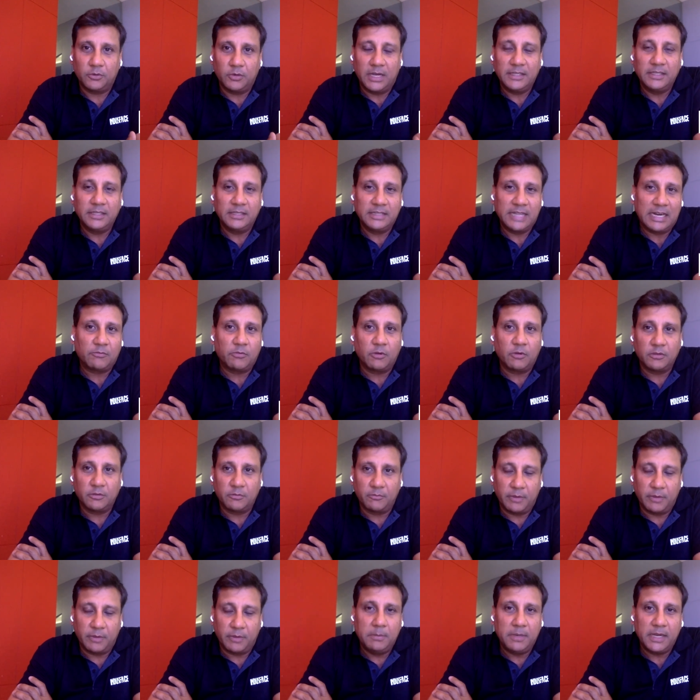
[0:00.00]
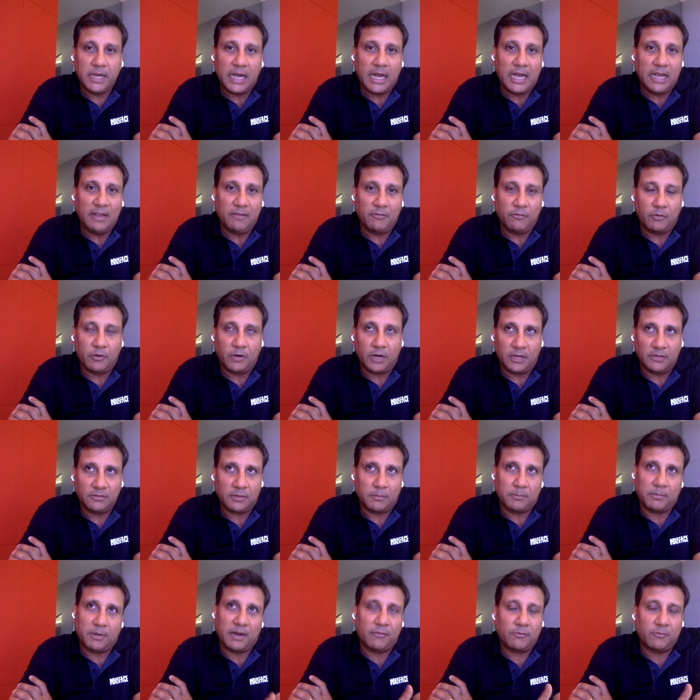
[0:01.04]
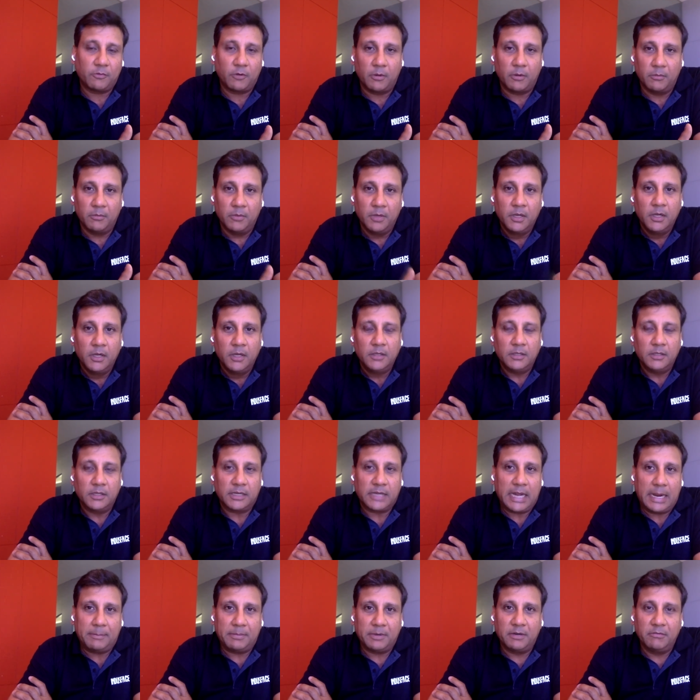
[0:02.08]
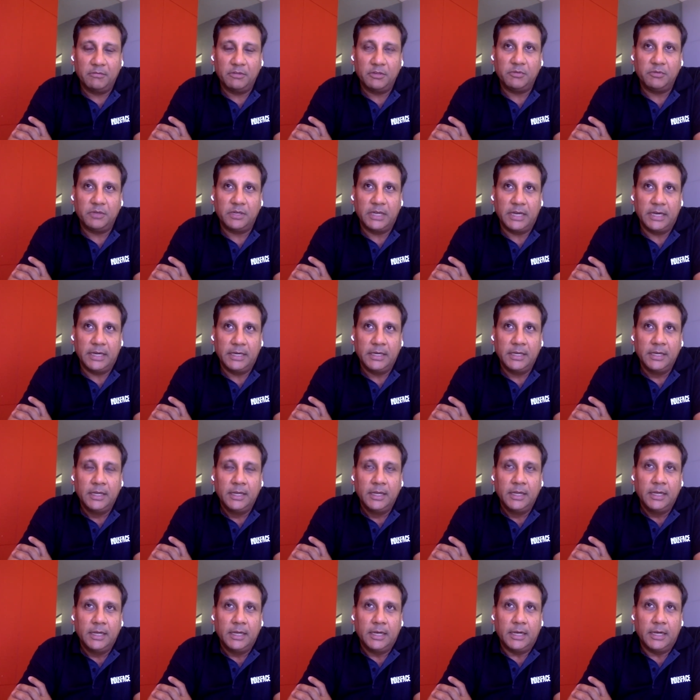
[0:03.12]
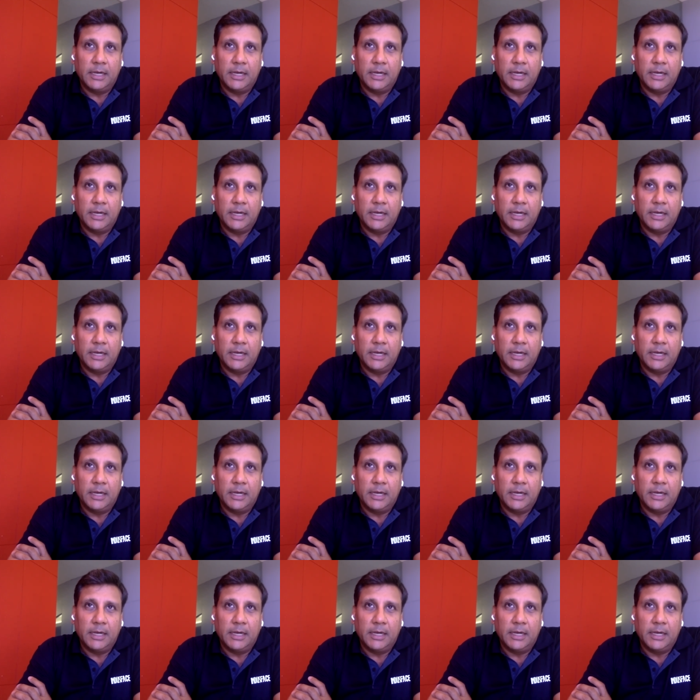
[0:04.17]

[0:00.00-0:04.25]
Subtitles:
So I think that was a very big high for us, apart from the capital which we gained.